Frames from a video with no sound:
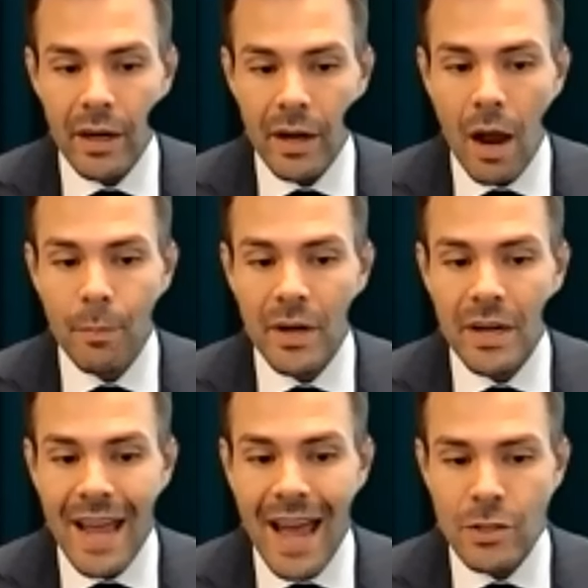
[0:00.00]
in
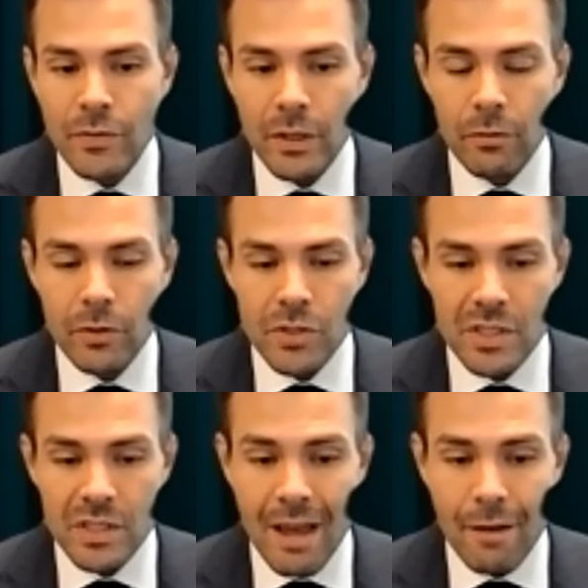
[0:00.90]
Gaprin-Dashville
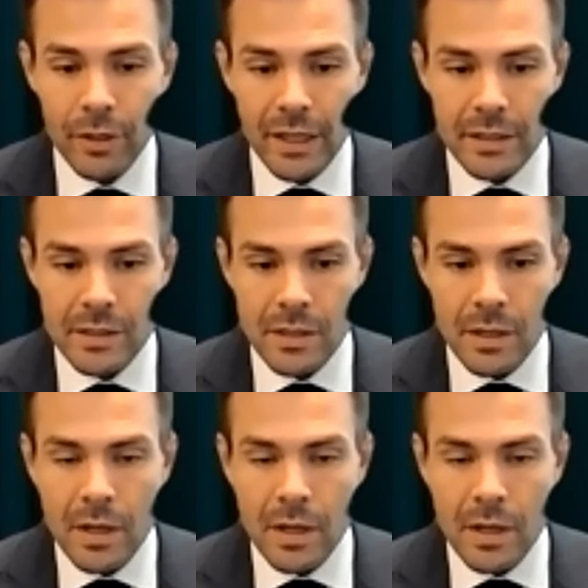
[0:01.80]
versus Netflix,